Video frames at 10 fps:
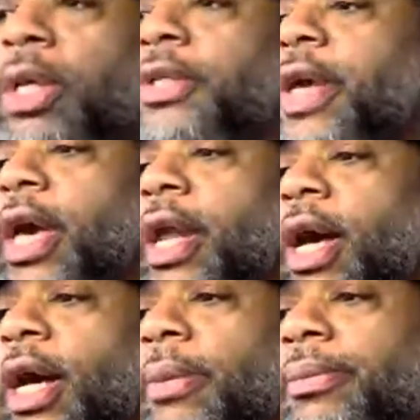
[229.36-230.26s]
that
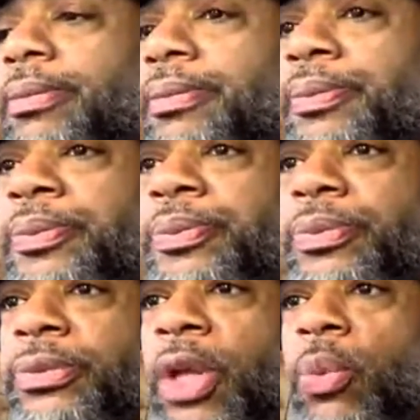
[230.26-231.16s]

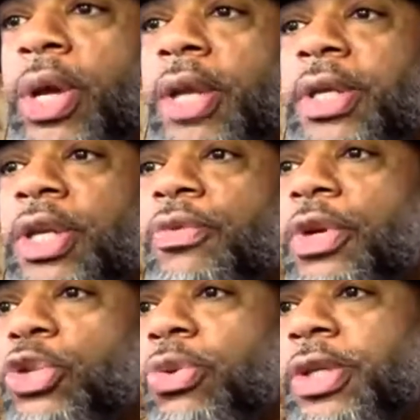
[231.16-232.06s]
we had the
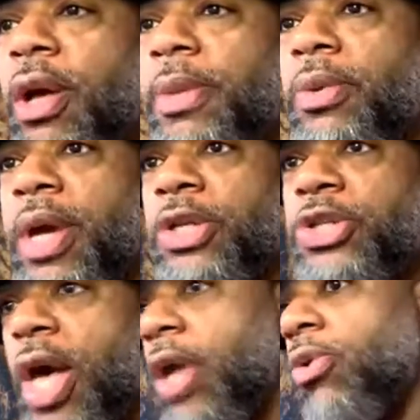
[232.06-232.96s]
individuals come in. We had
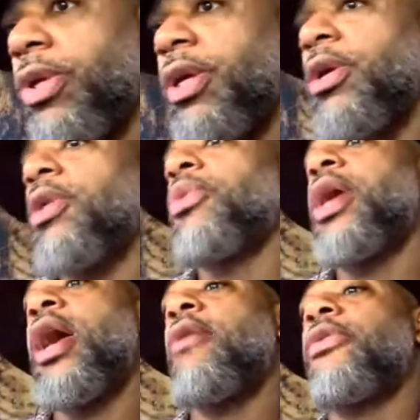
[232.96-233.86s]
Jono here, and then we
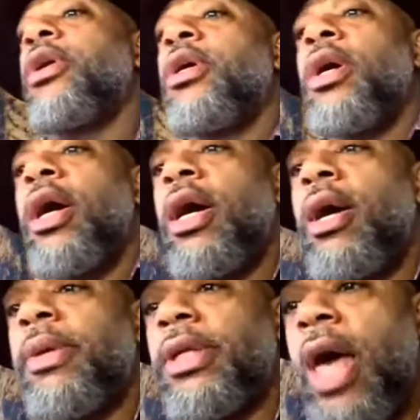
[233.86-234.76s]
have
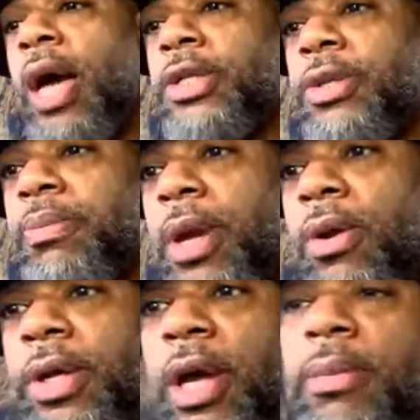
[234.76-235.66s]
Elijah
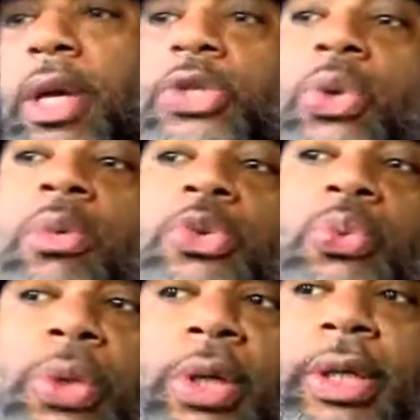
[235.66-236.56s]
Barron come in. So it was
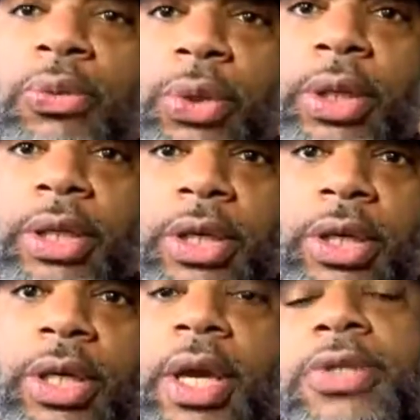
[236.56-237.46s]
really, really
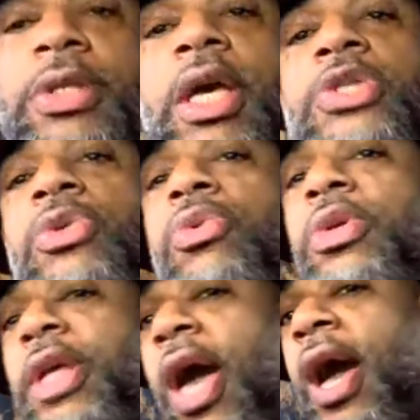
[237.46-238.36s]
good yesterday. So you
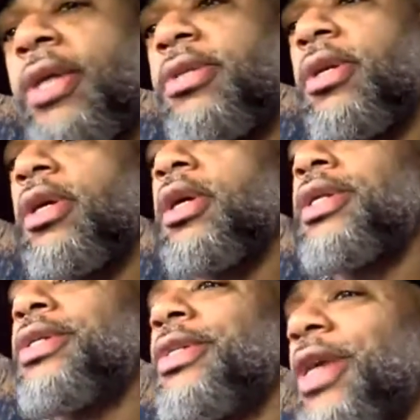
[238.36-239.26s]
guys
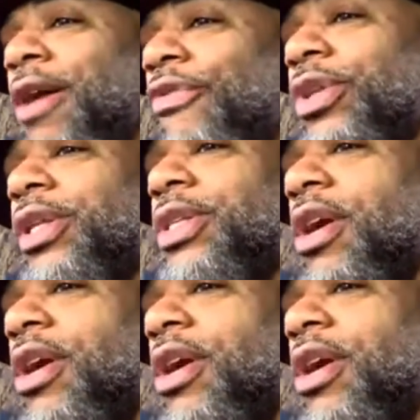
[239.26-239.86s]
definitely